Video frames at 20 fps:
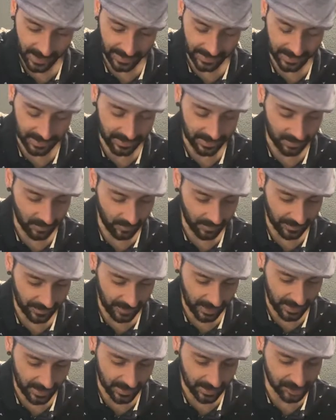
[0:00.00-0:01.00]
to deal
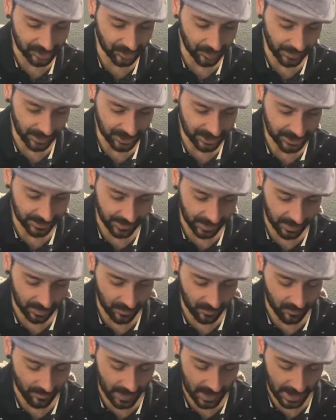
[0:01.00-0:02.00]
with a situation that
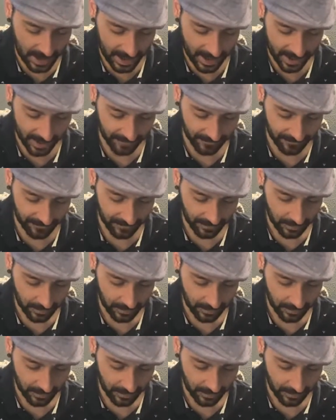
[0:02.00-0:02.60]
you may have,